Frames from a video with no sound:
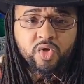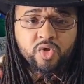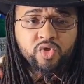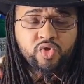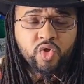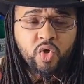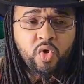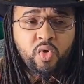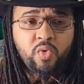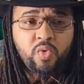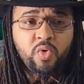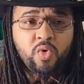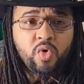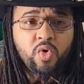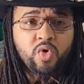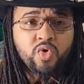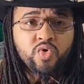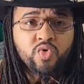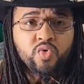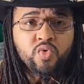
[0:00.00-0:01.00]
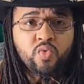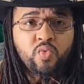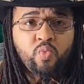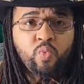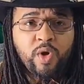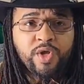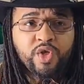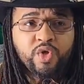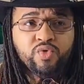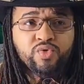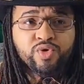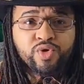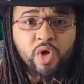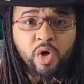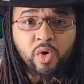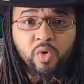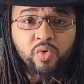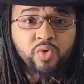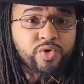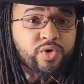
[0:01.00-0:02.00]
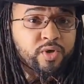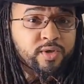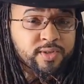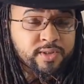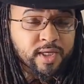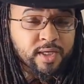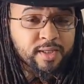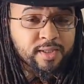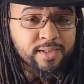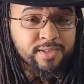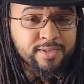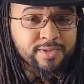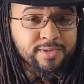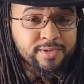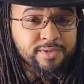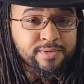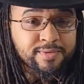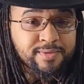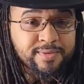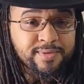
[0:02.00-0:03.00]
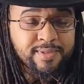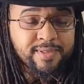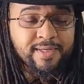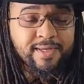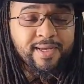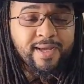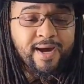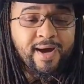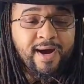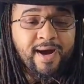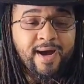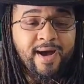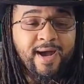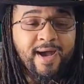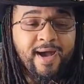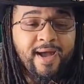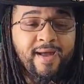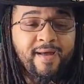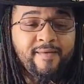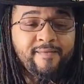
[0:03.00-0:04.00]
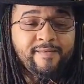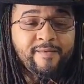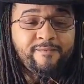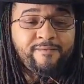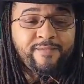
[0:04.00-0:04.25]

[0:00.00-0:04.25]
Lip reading: So when you know who you're selling to, the